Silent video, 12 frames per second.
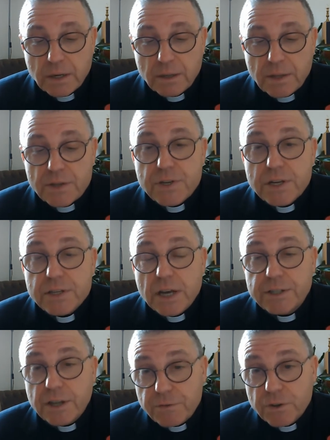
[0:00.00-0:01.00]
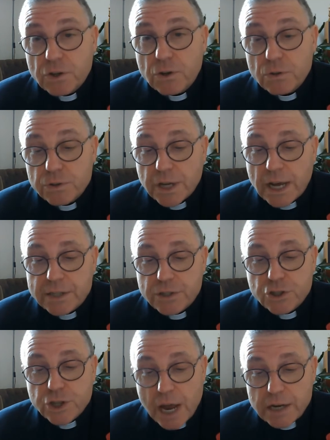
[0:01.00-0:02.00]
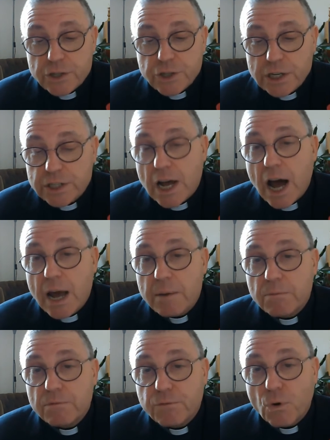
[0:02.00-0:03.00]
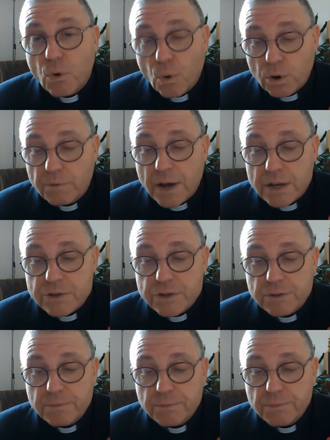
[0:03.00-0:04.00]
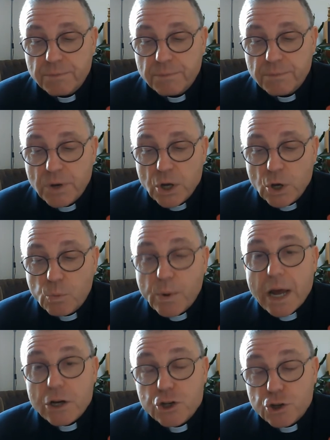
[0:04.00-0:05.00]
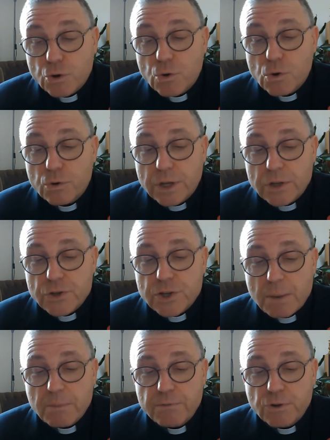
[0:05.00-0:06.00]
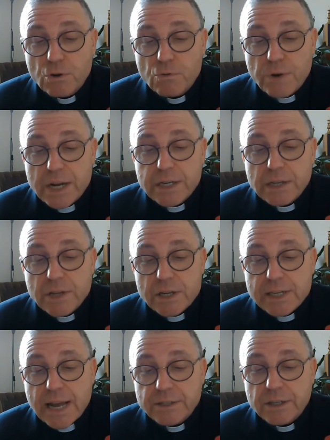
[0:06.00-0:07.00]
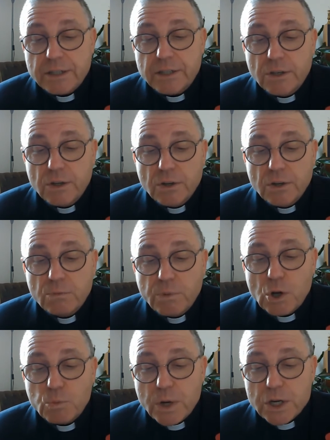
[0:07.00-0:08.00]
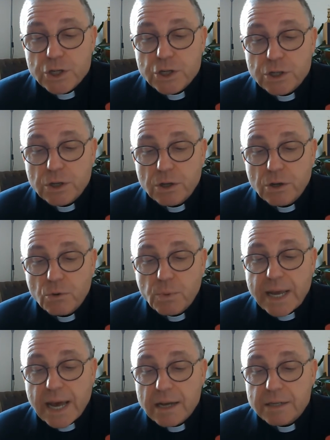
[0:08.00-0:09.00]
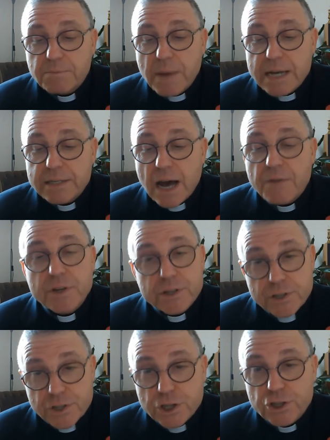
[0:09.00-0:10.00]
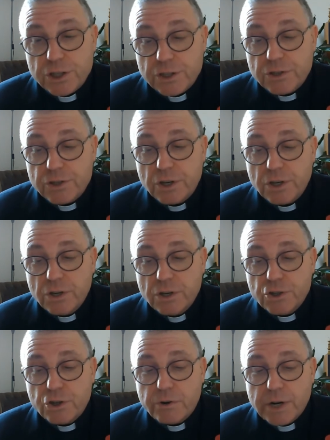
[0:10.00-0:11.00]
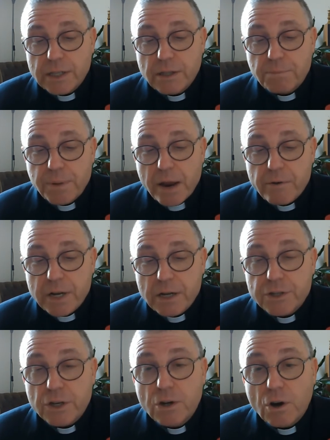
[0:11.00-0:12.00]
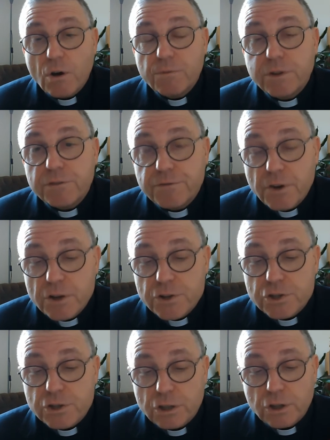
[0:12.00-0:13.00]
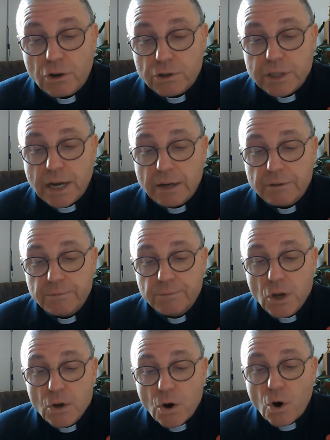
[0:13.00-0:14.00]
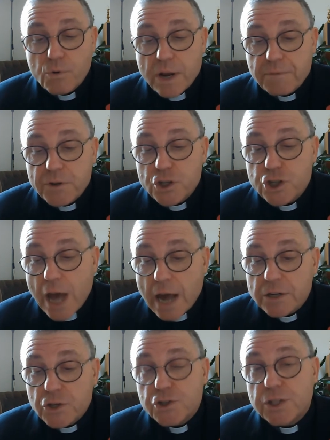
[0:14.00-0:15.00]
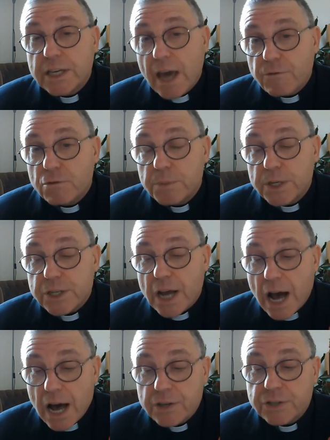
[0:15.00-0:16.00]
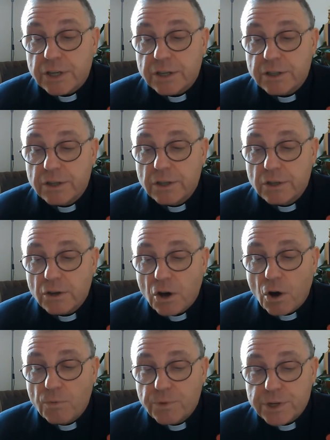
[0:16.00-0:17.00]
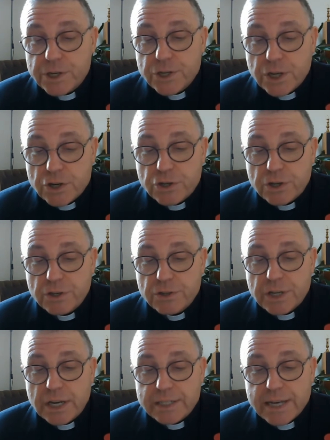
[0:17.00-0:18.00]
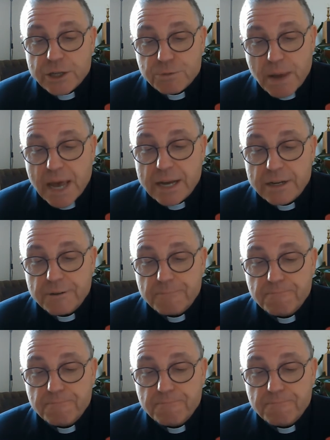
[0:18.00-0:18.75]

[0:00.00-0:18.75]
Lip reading: "This is a difficult and challenging time for all of us. We are sure that some of you reading this letter will wish we had made other decisions during the period of the first lockdown, or even challenge the government harder on the decisions it has made.